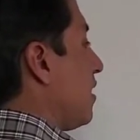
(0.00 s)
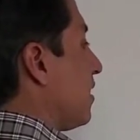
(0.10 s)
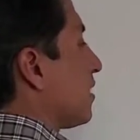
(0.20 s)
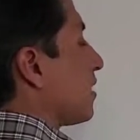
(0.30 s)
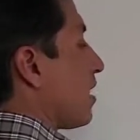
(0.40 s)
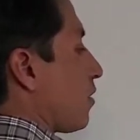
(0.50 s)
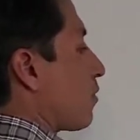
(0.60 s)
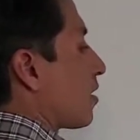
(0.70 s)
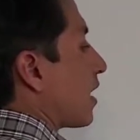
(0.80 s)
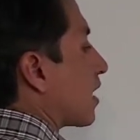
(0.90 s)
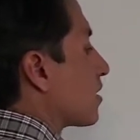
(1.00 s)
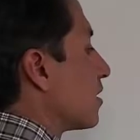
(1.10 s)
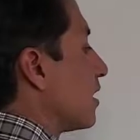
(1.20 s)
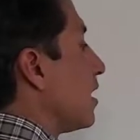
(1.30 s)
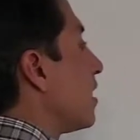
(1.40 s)
This is a lot of work,
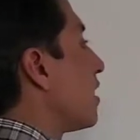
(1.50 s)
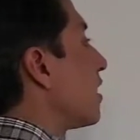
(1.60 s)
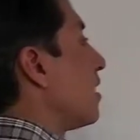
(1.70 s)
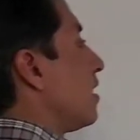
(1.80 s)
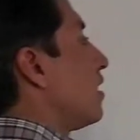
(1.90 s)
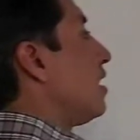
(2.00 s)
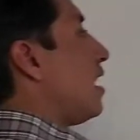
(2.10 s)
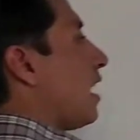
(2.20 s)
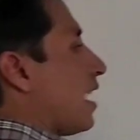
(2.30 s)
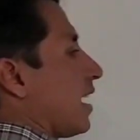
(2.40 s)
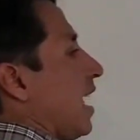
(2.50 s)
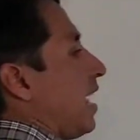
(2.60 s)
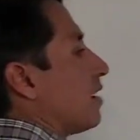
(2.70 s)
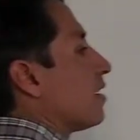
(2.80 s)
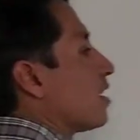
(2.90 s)
actually.
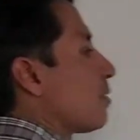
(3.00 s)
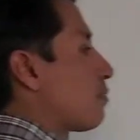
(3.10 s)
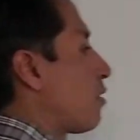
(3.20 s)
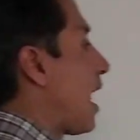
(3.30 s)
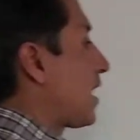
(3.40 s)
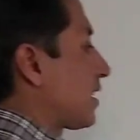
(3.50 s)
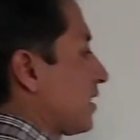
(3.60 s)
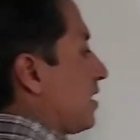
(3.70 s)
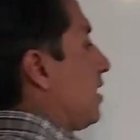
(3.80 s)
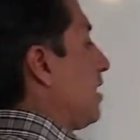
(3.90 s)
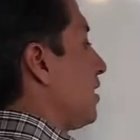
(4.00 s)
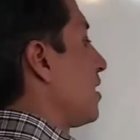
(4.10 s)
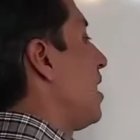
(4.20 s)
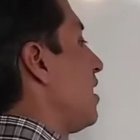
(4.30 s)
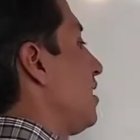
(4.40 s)
Again, practice
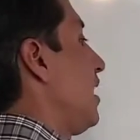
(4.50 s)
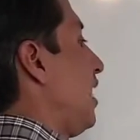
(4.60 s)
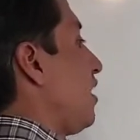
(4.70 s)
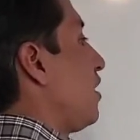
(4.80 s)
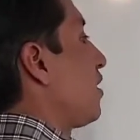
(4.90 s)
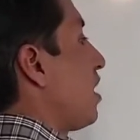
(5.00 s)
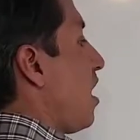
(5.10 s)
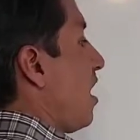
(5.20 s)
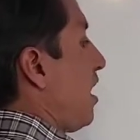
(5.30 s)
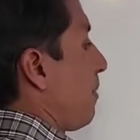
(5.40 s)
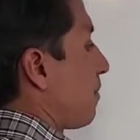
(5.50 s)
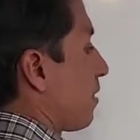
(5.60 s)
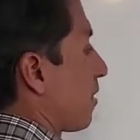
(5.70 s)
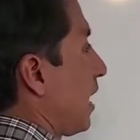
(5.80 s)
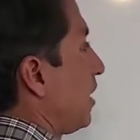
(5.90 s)
these. Take your time,
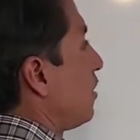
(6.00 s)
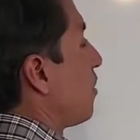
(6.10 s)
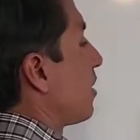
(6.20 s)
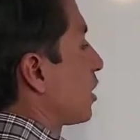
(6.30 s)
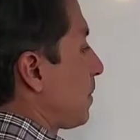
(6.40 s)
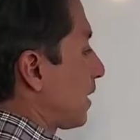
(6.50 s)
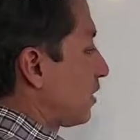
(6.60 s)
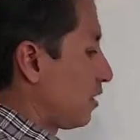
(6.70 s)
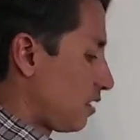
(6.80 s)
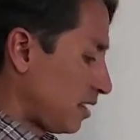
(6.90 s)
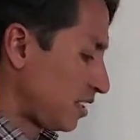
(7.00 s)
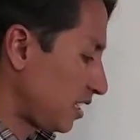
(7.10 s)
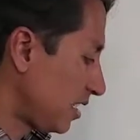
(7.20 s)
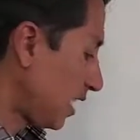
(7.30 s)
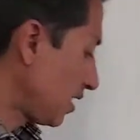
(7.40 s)
okay? Don't expect to learn this
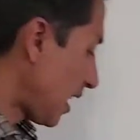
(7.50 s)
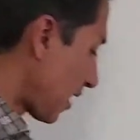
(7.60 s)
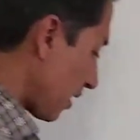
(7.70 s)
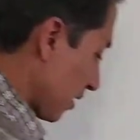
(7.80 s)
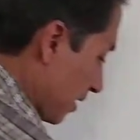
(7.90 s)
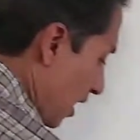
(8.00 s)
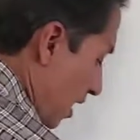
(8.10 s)
in 10 seconds.